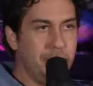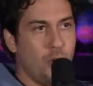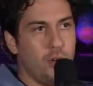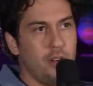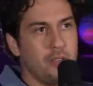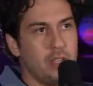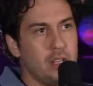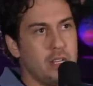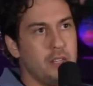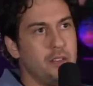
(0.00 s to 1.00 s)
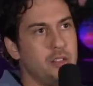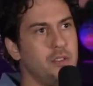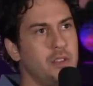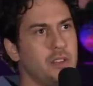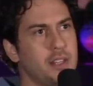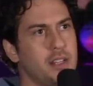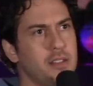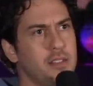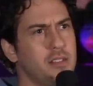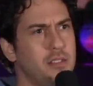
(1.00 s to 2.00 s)
more than do you think that
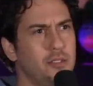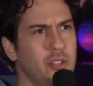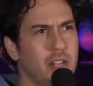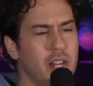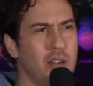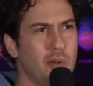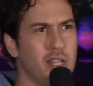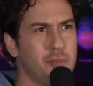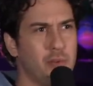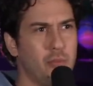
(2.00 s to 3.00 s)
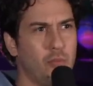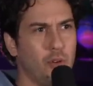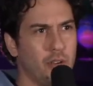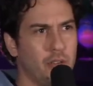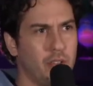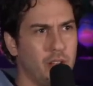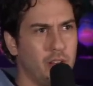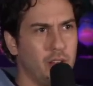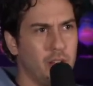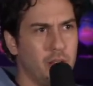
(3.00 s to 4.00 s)
it, do you think in any way it's been more
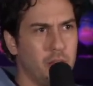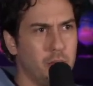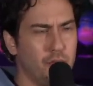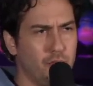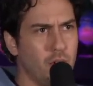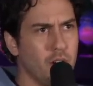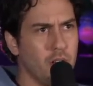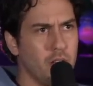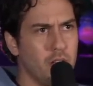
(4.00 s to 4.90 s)
than before?